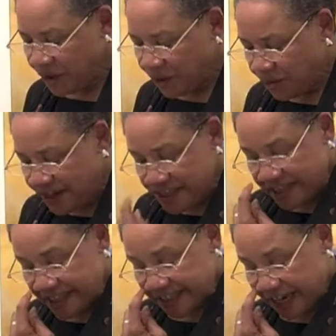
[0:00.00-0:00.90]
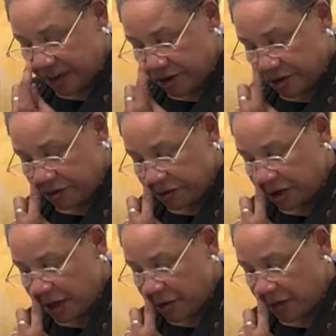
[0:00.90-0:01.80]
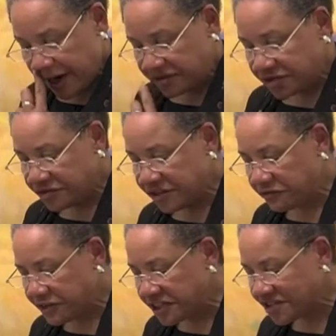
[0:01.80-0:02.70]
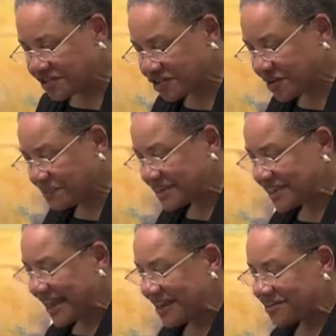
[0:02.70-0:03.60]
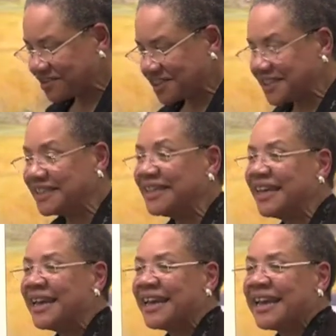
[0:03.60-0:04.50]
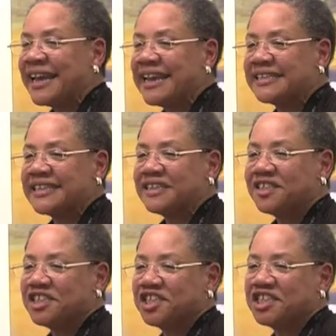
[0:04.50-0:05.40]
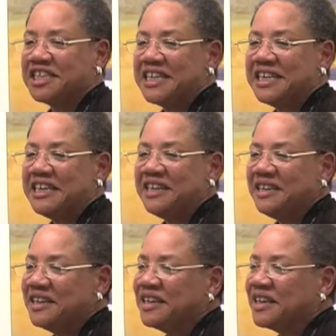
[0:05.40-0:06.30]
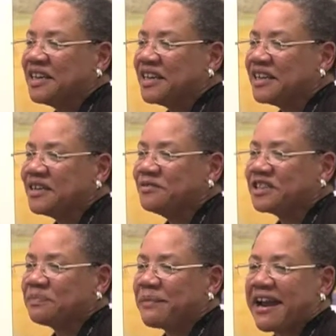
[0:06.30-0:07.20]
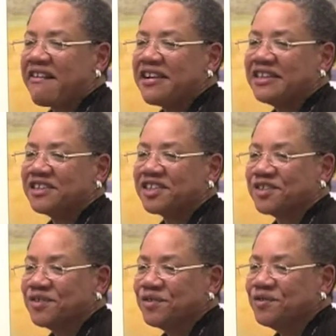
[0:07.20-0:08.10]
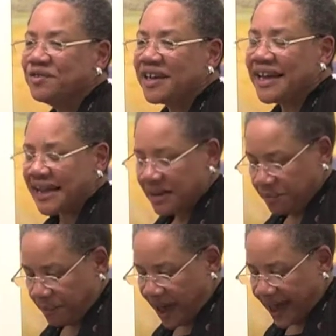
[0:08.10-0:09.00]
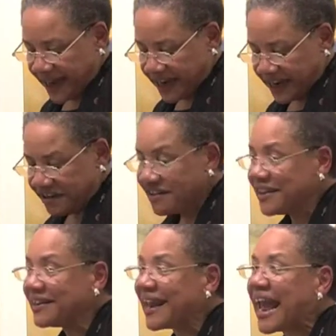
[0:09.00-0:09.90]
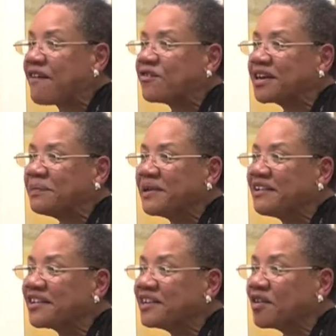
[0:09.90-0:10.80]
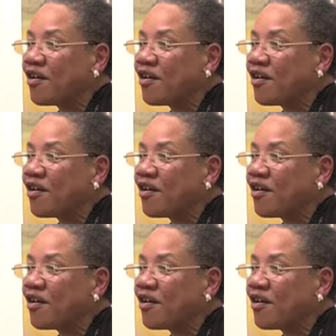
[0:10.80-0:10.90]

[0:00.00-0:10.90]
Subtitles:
One of the things I learned when I was doing research on Miss Anderson is that she was married to a pioneering African-American